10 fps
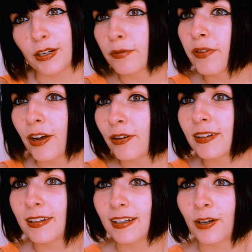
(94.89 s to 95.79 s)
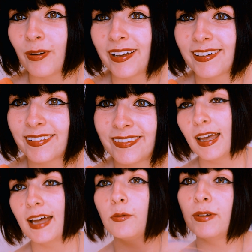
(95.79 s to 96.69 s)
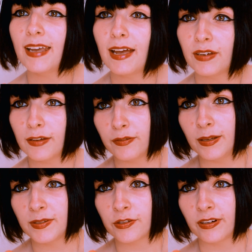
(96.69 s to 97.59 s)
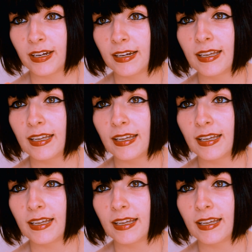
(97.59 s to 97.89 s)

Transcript: your phone in a way. And with it having a flip screen,